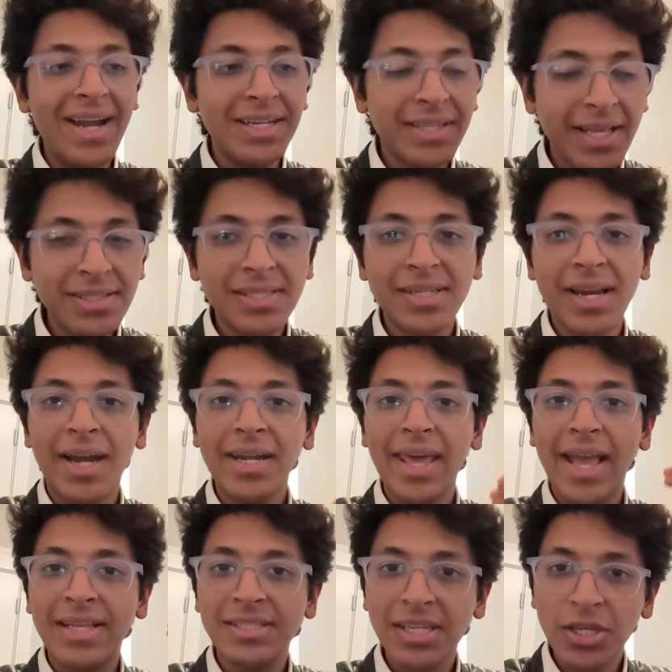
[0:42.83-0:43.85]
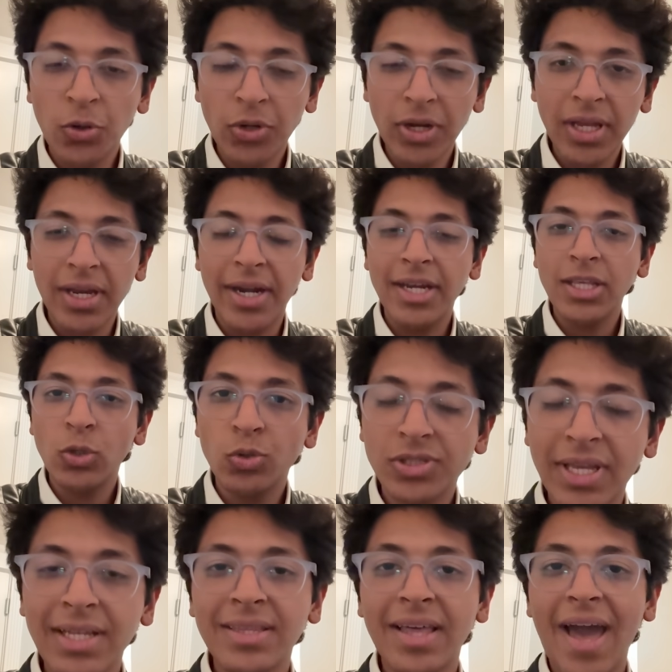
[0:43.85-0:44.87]
and then start executing it
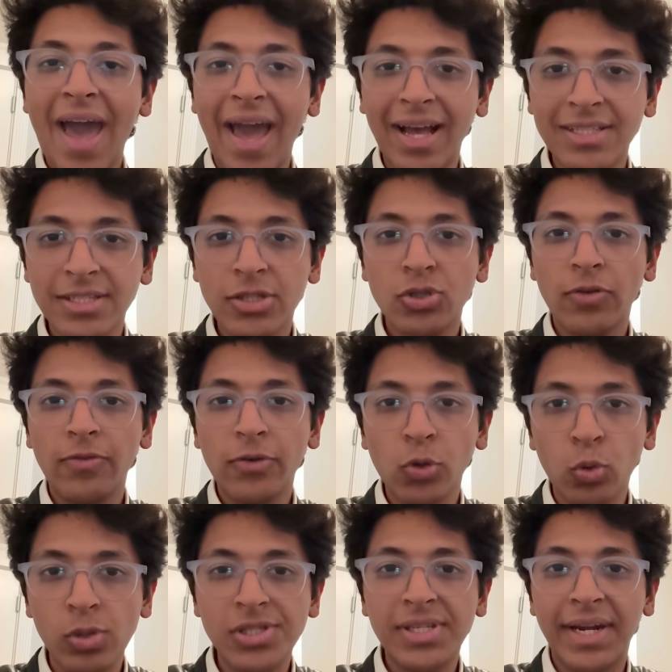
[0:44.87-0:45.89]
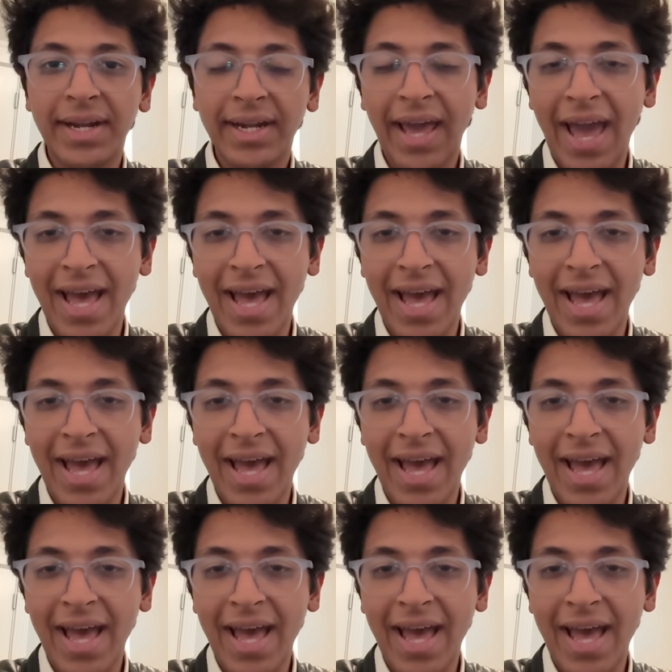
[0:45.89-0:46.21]
using the access of tools that it